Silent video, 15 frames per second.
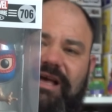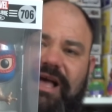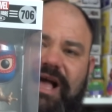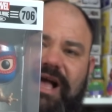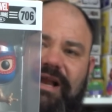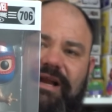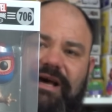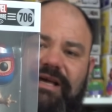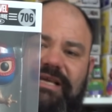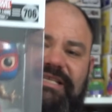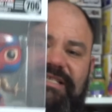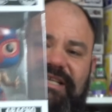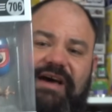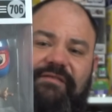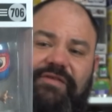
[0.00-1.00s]
And
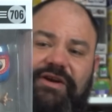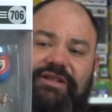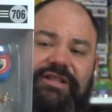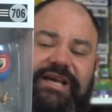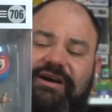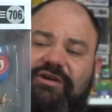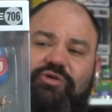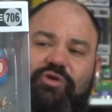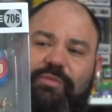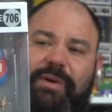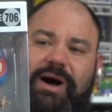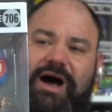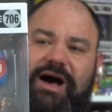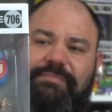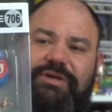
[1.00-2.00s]
he's definitely a cool
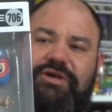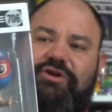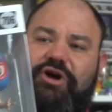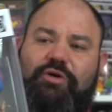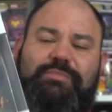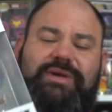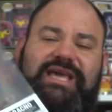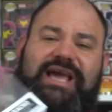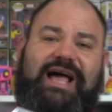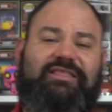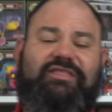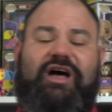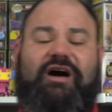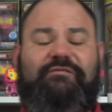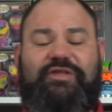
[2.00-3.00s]
pop. You know me, I
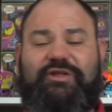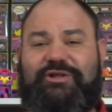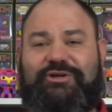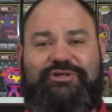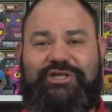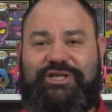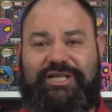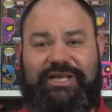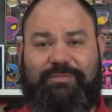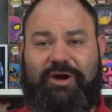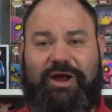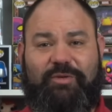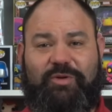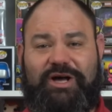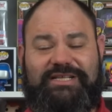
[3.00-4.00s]
love the Lucha
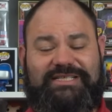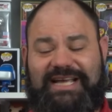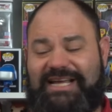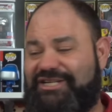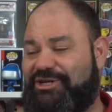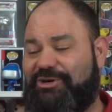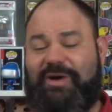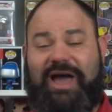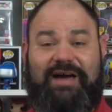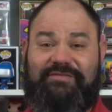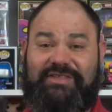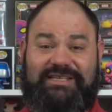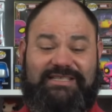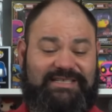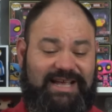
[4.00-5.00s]
Libre ones. I do
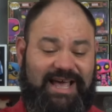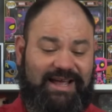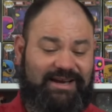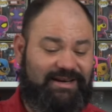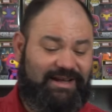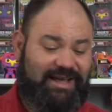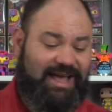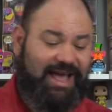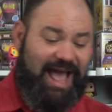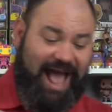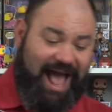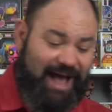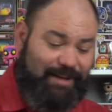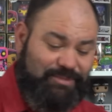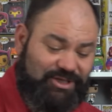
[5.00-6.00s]
have the set.
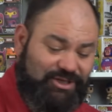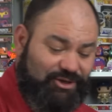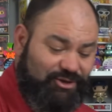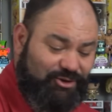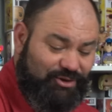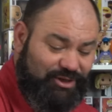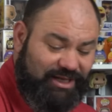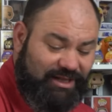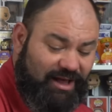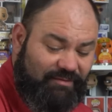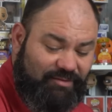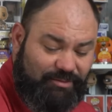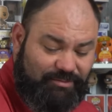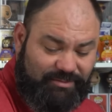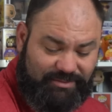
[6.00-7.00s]
Absolutely
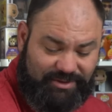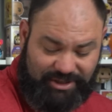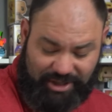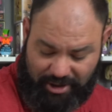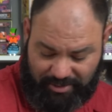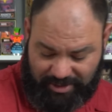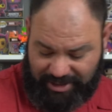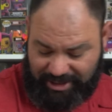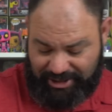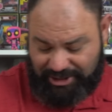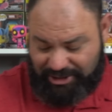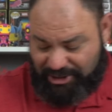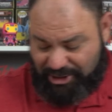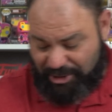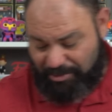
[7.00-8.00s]
love them. So,
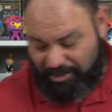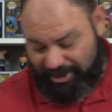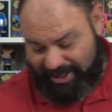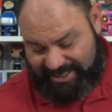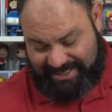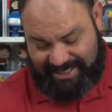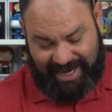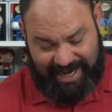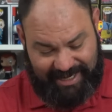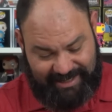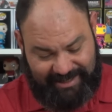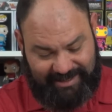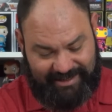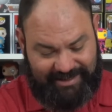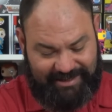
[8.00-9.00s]
super excited.